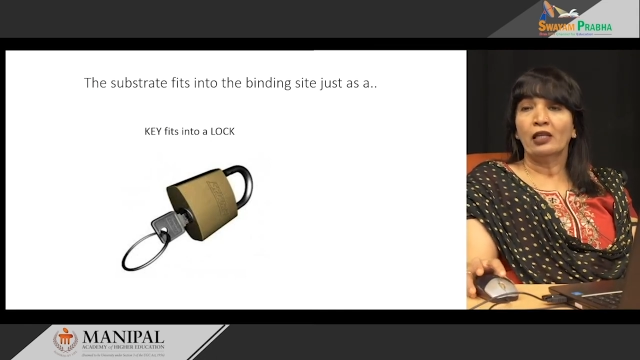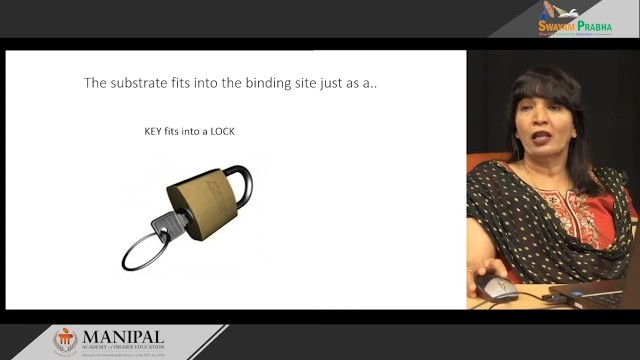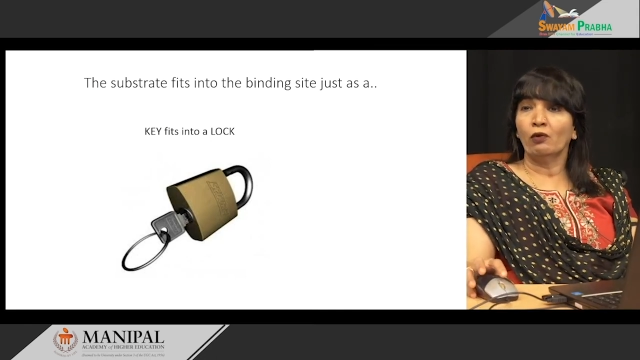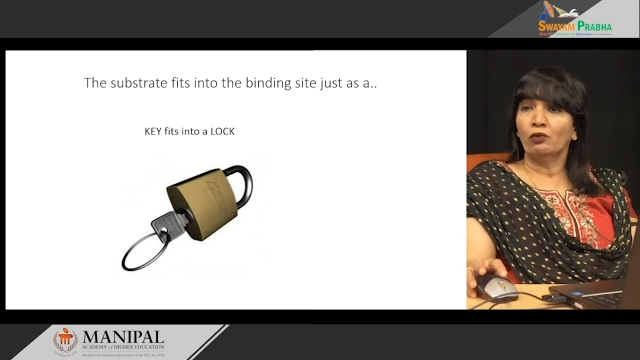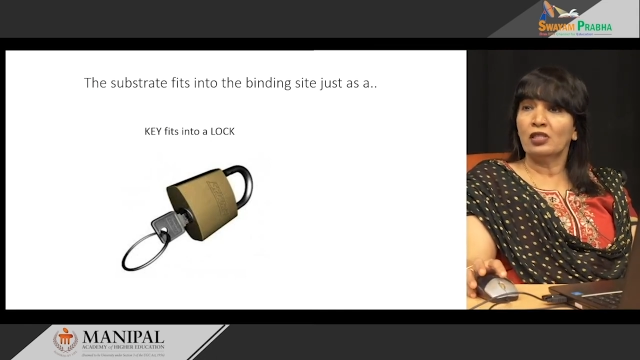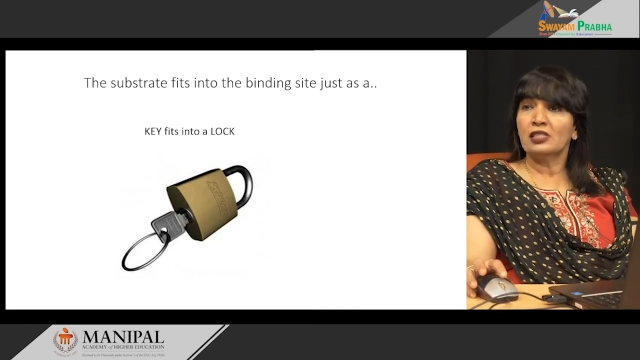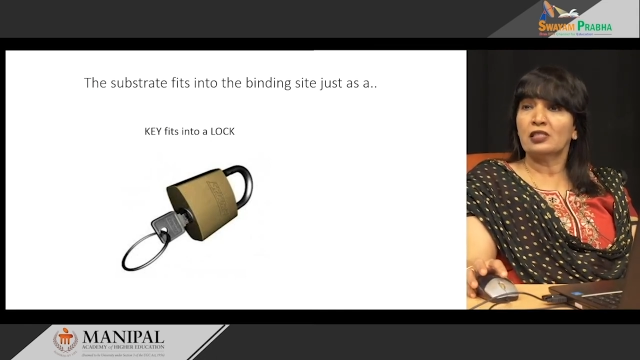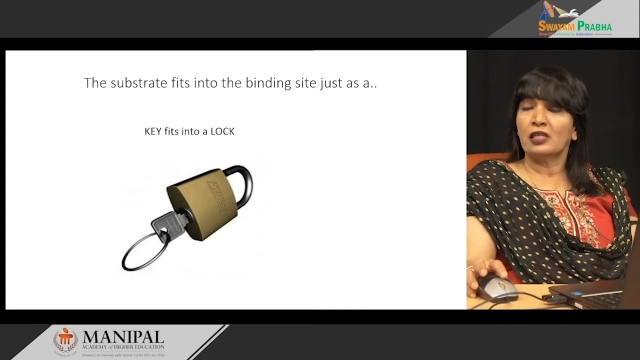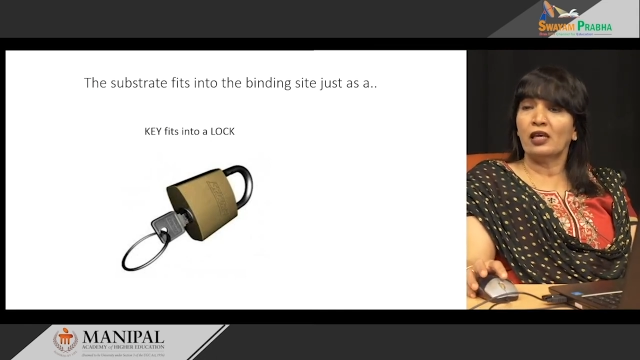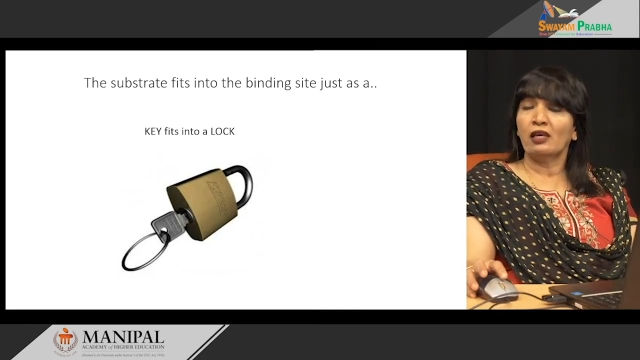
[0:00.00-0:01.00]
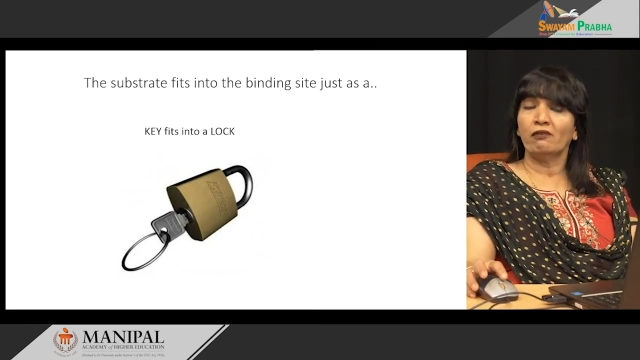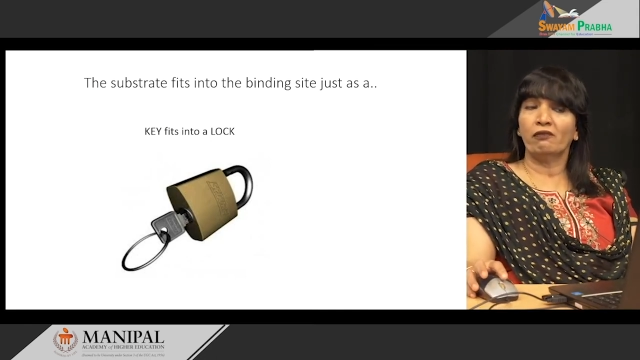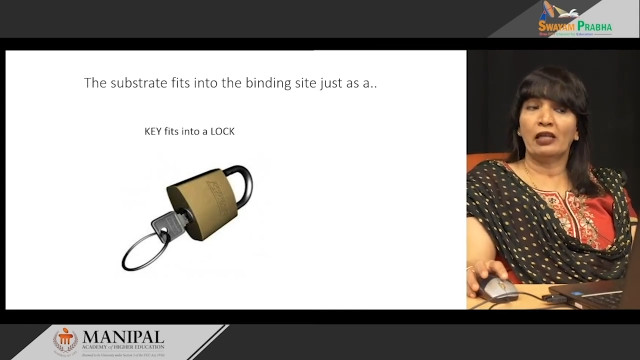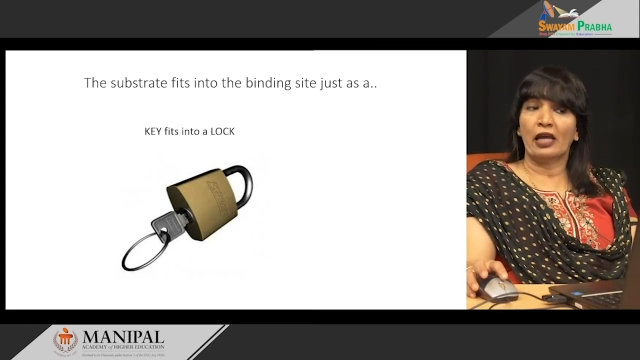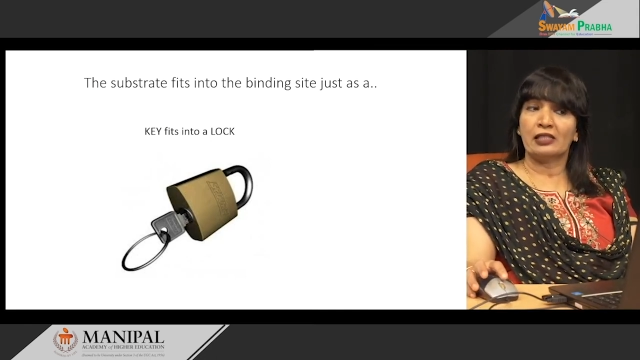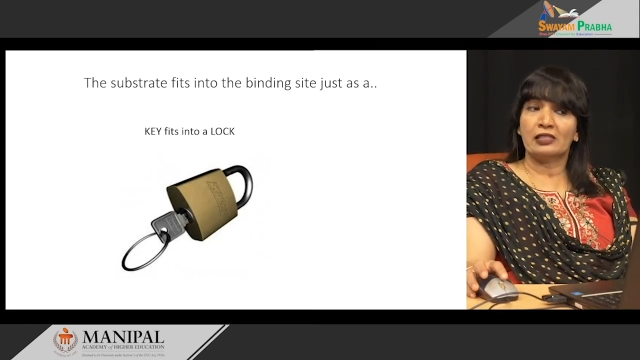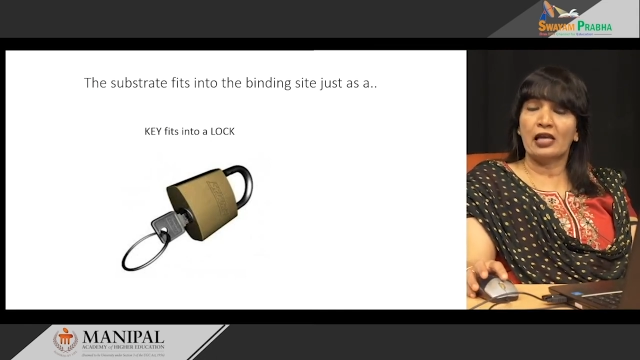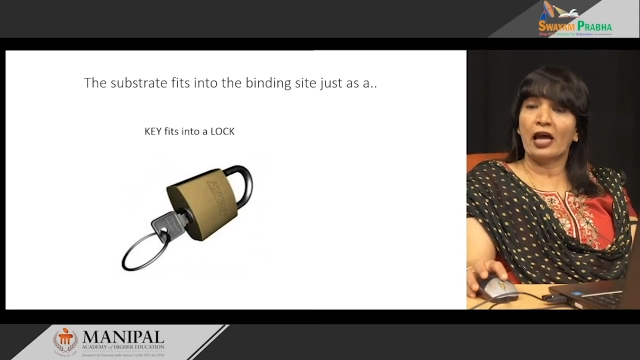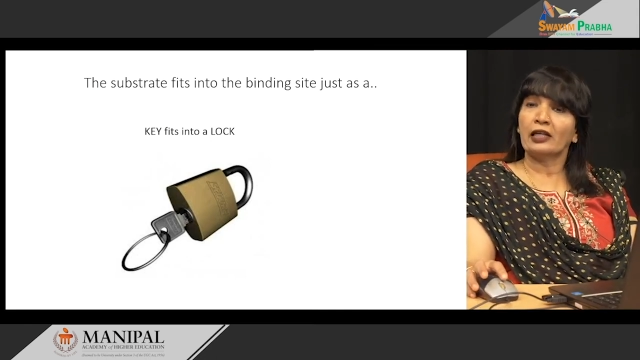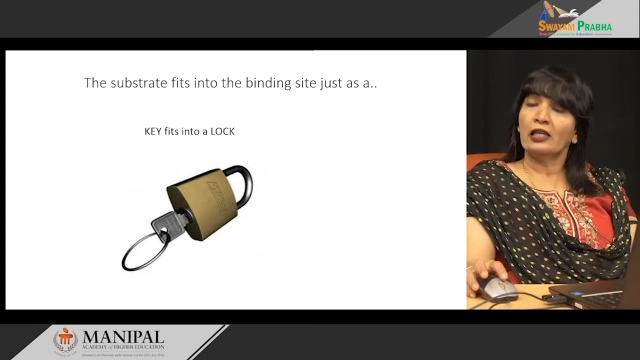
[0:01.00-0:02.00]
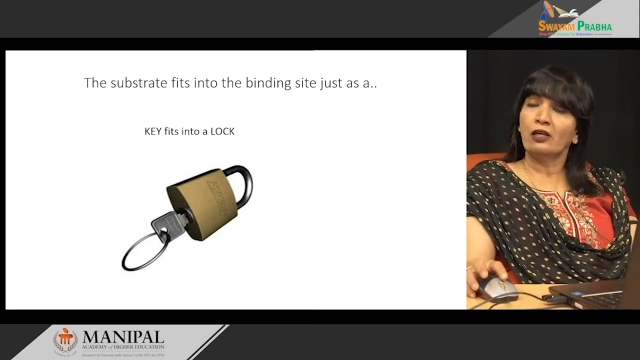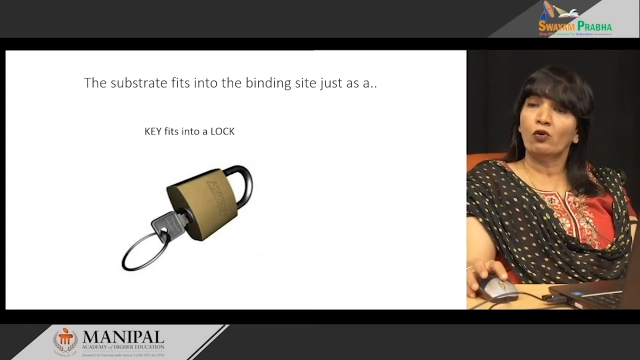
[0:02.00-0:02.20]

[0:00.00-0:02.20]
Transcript: Now, this key will exactly